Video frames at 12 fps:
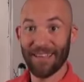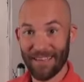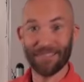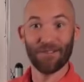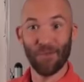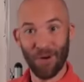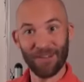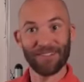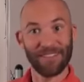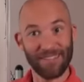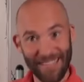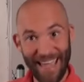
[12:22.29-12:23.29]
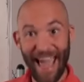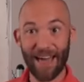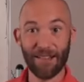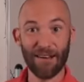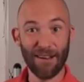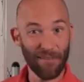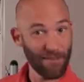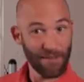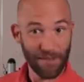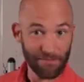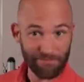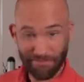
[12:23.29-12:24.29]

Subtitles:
is the one to catalog everything.